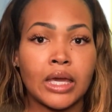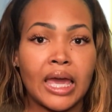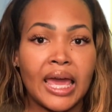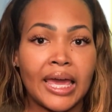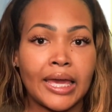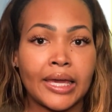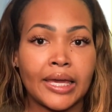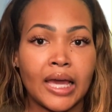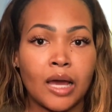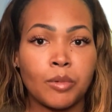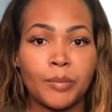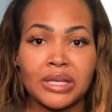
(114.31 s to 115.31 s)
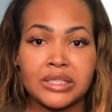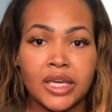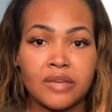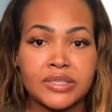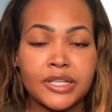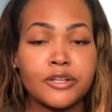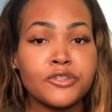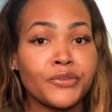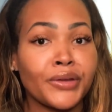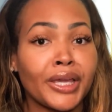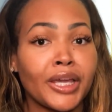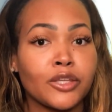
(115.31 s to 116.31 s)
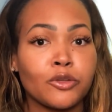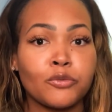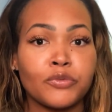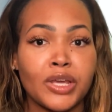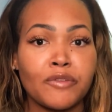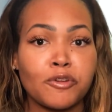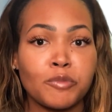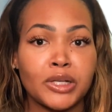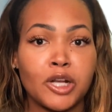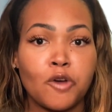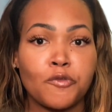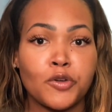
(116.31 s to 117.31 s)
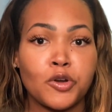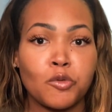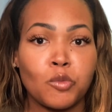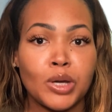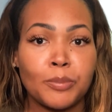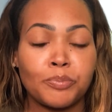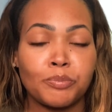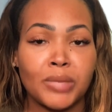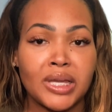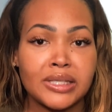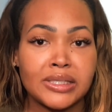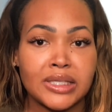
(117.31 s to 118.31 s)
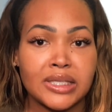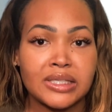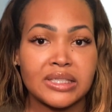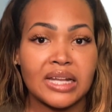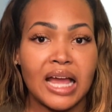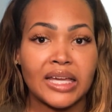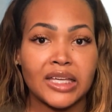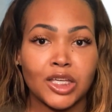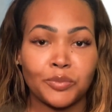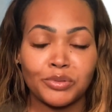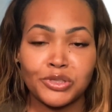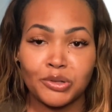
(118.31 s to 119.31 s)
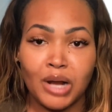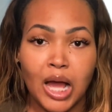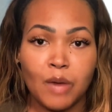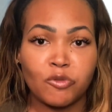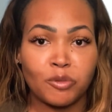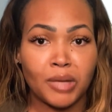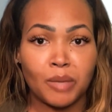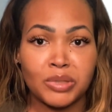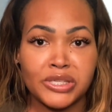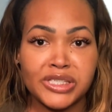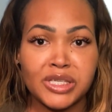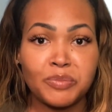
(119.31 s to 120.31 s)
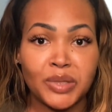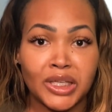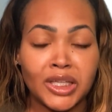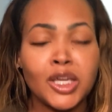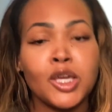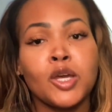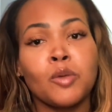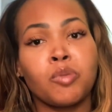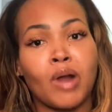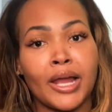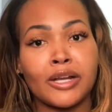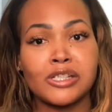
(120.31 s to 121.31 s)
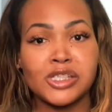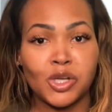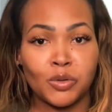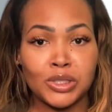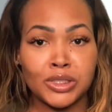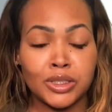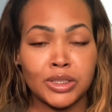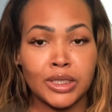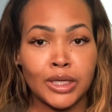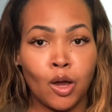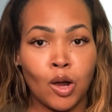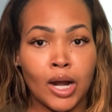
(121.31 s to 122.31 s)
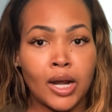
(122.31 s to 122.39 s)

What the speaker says: hey, I'm about to have surgery and you've never went over what medicines that I can get prescribed from my PCP prior to going to the DR.